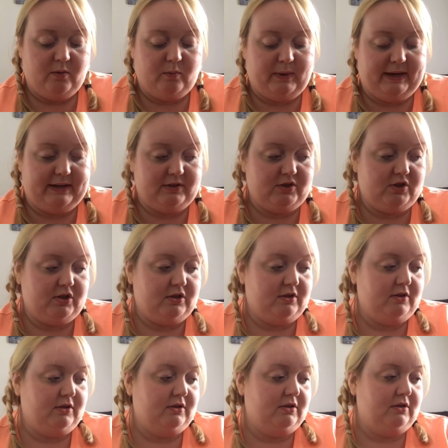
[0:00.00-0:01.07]
which
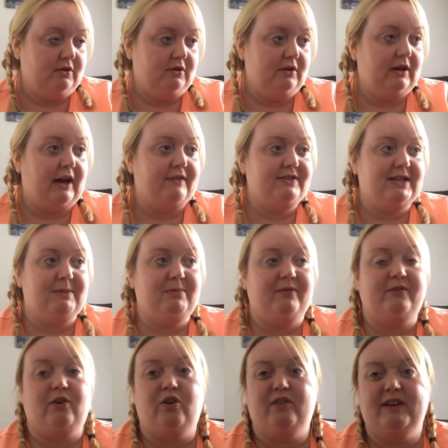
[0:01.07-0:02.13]
I've said
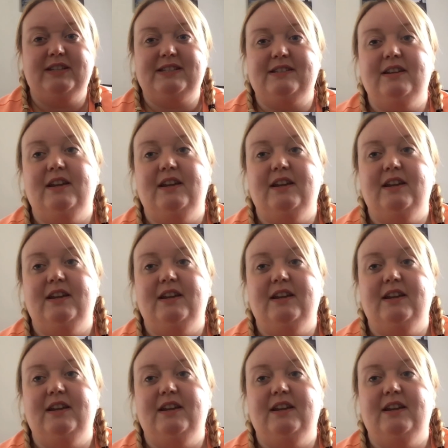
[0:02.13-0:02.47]
before,